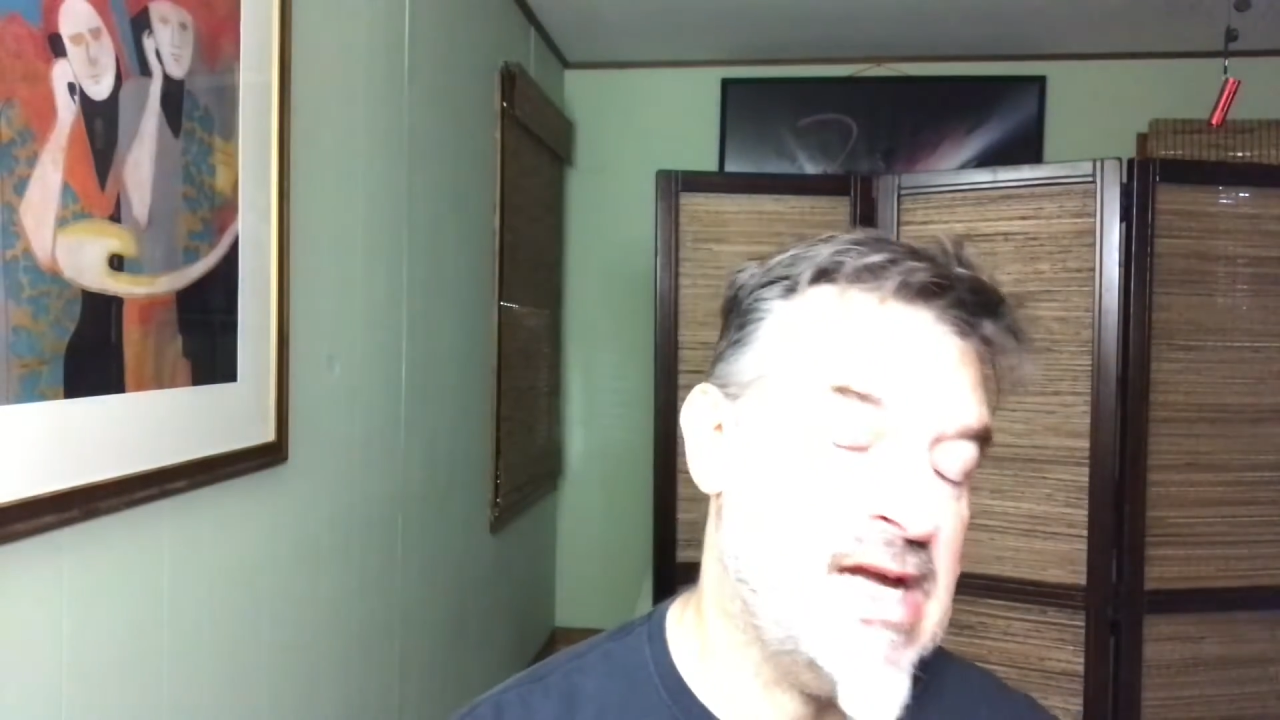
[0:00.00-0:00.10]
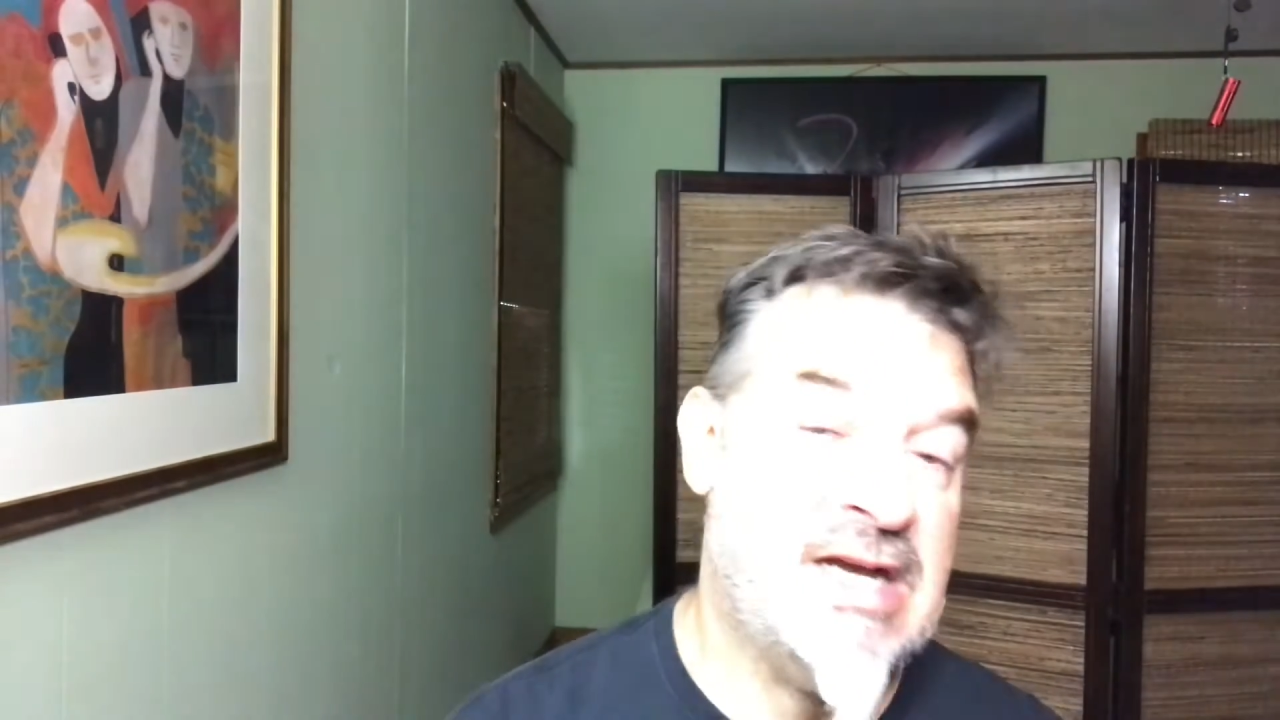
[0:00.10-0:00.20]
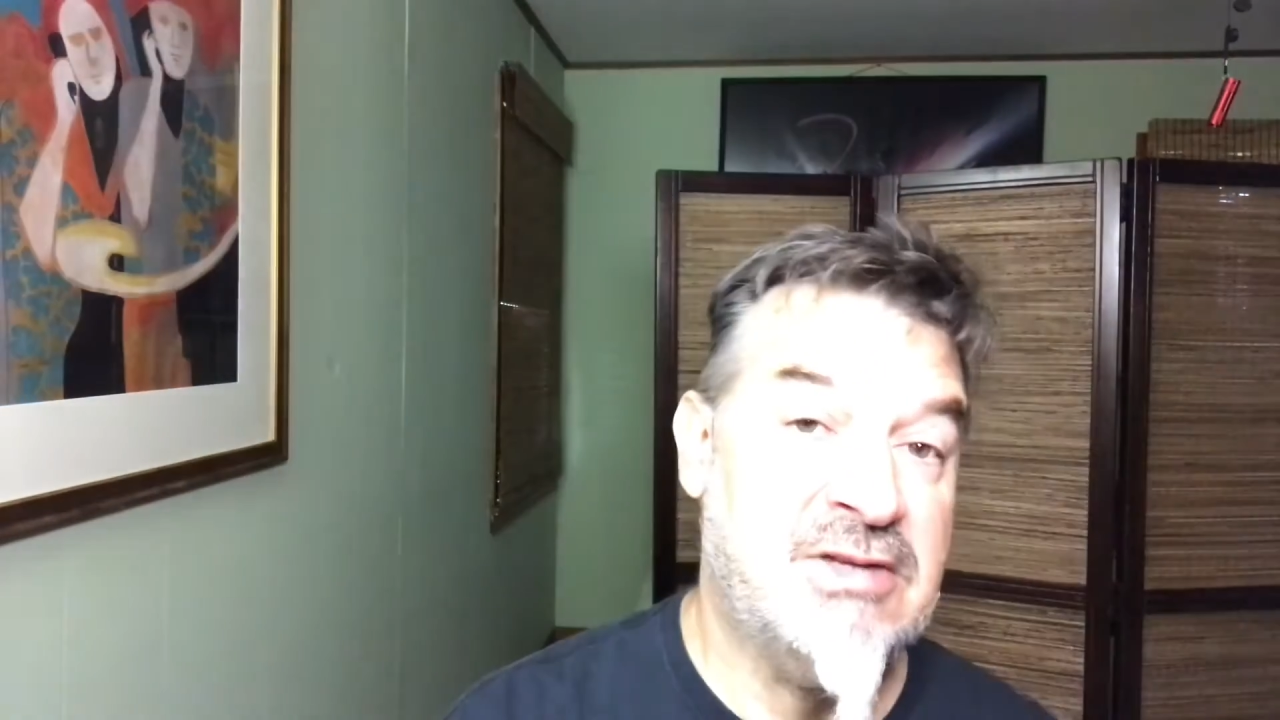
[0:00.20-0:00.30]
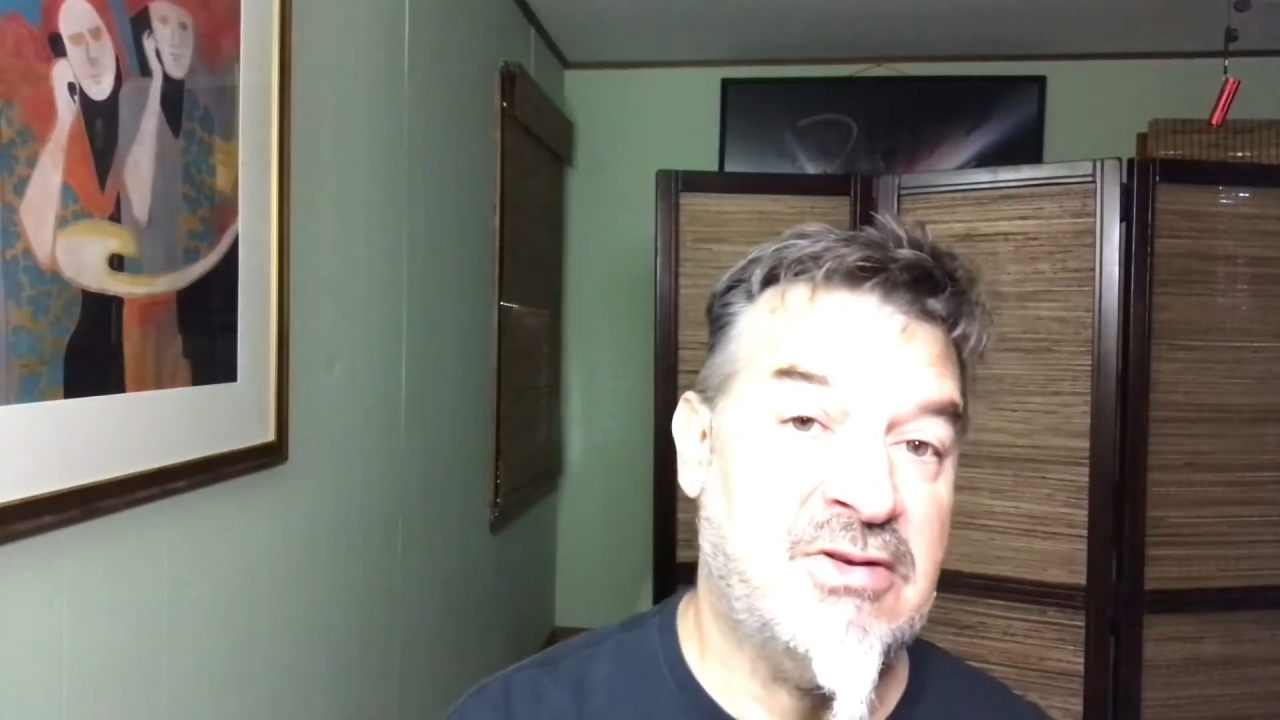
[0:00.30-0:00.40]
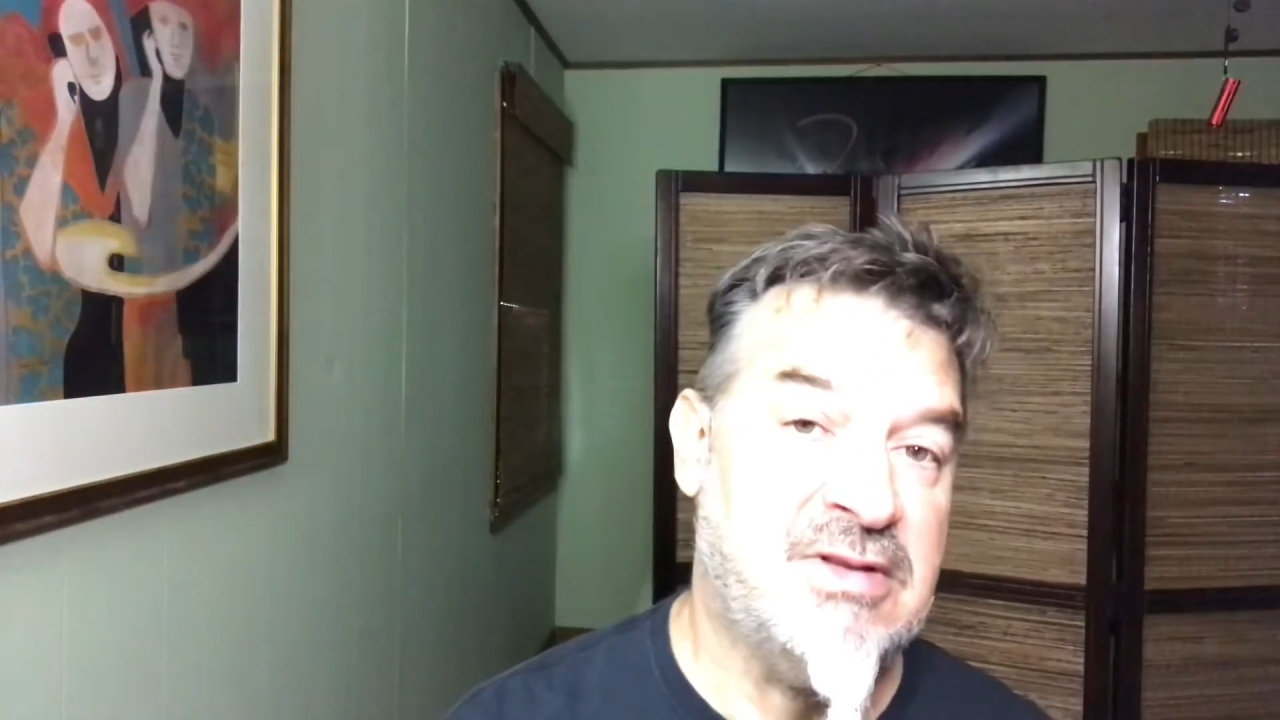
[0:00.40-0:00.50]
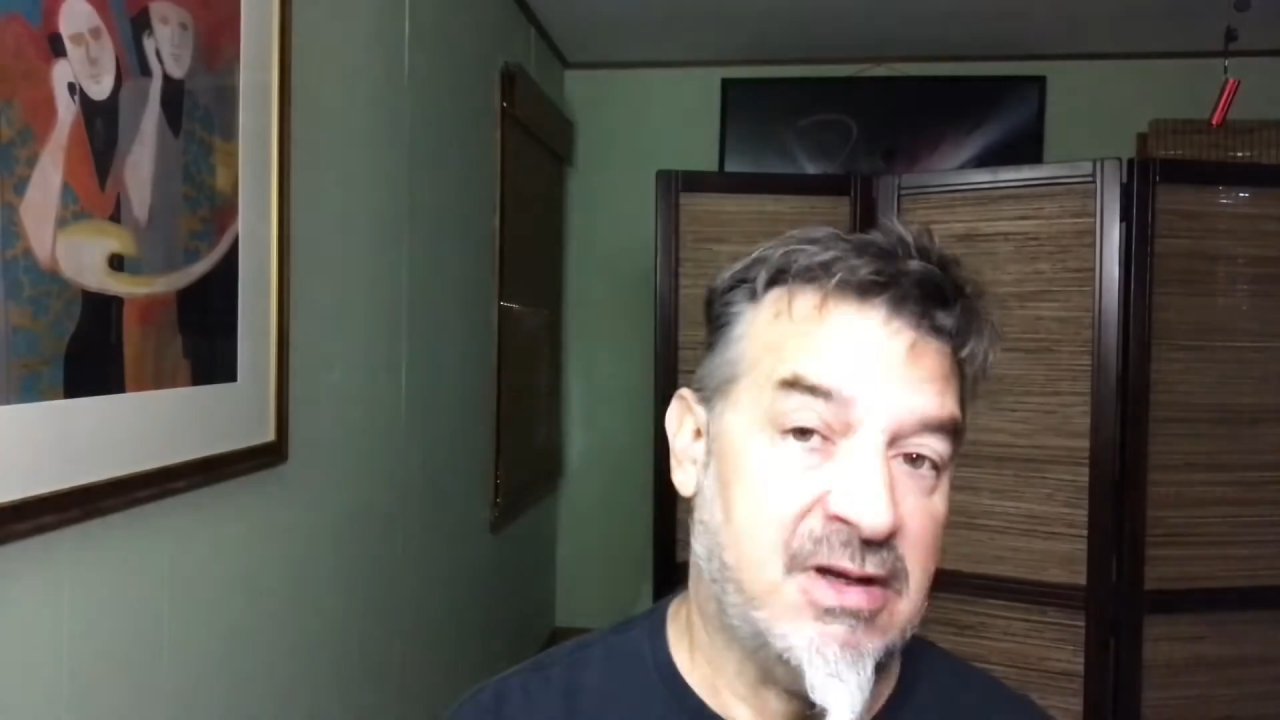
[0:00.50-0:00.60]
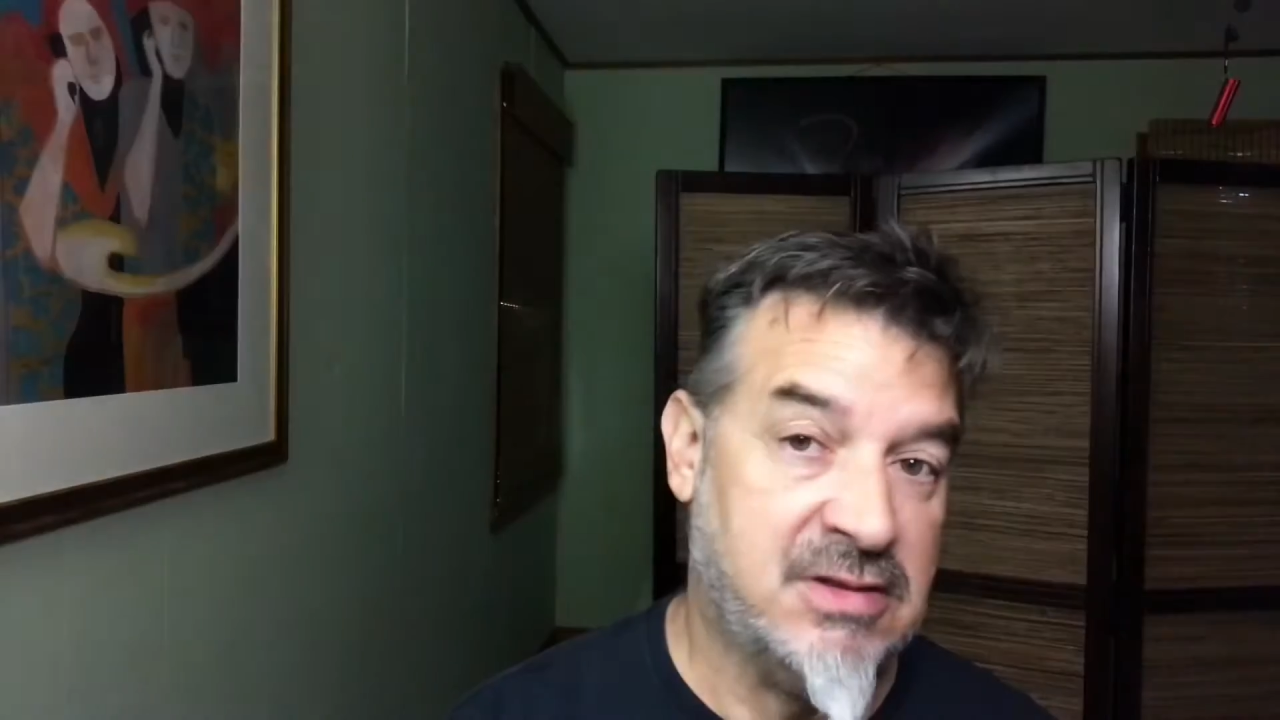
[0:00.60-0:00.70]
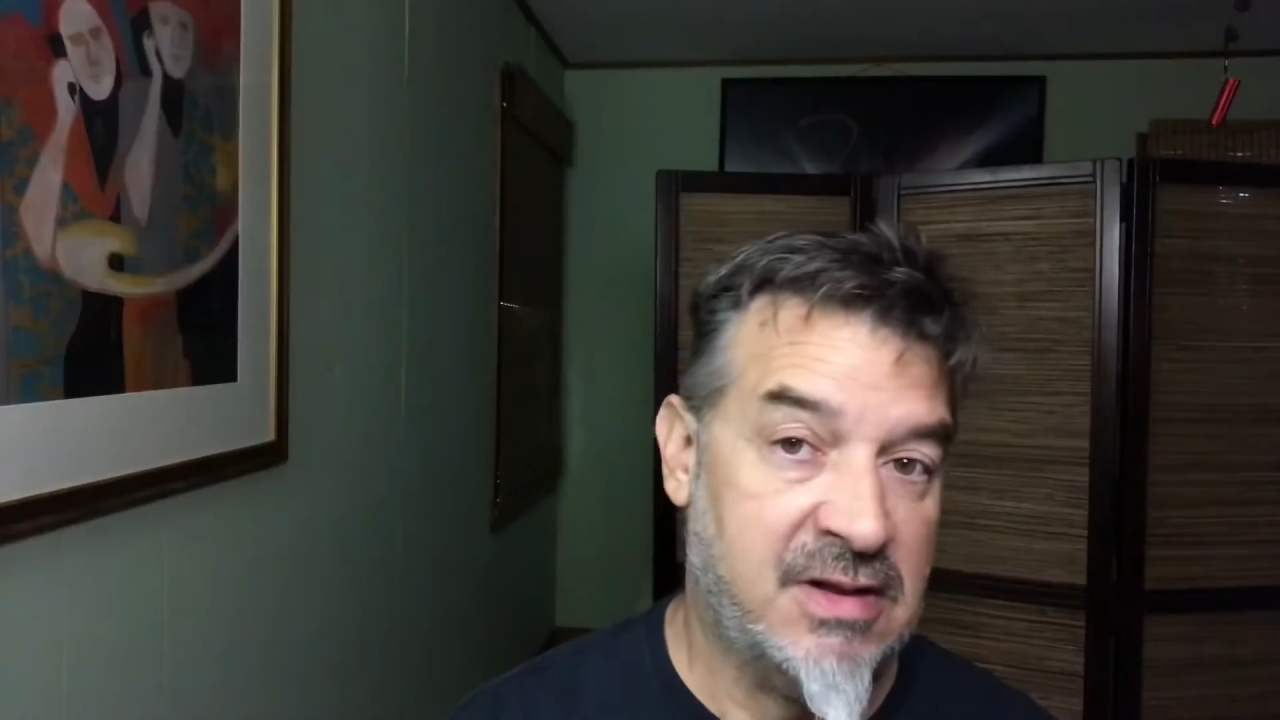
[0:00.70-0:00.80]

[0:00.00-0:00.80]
as a result